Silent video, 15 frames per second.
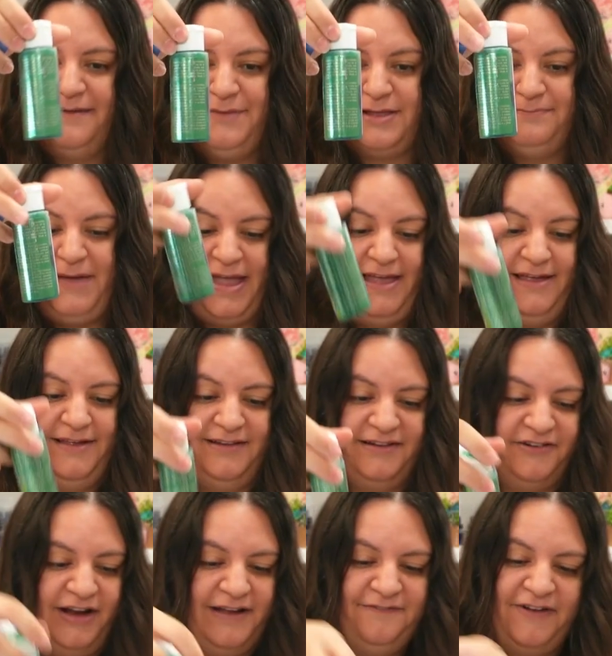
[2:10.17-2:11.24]
I mean, paint is
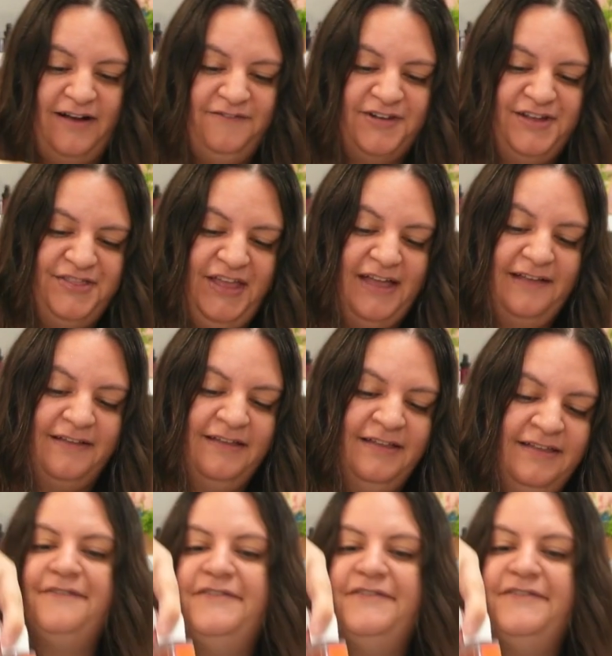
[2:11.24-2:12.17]
great for everything.